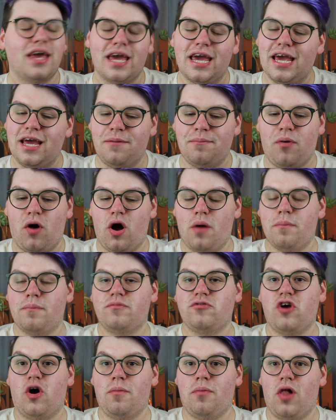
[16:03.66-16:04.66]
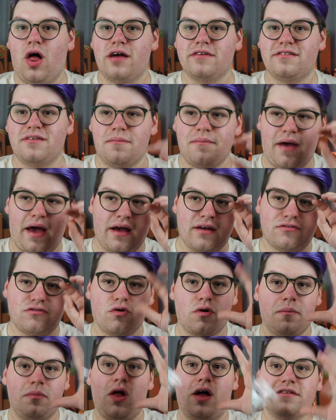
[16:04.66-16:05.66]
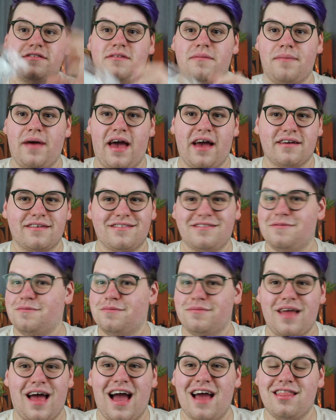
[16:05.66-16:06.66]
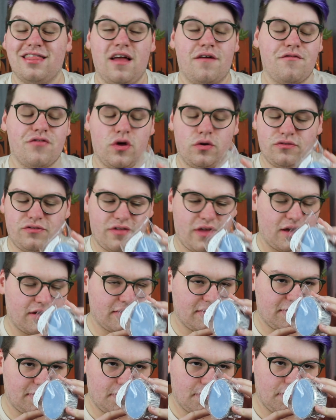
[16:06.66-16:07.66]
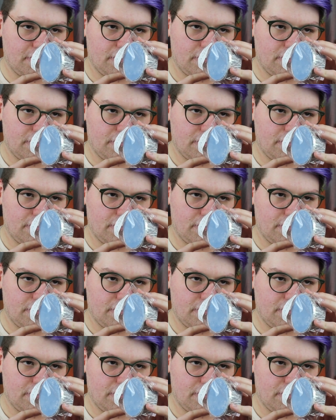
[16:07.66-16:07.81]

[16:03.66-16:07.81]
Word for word: in bombshell blossom bags, or in blossom bags. I love those things.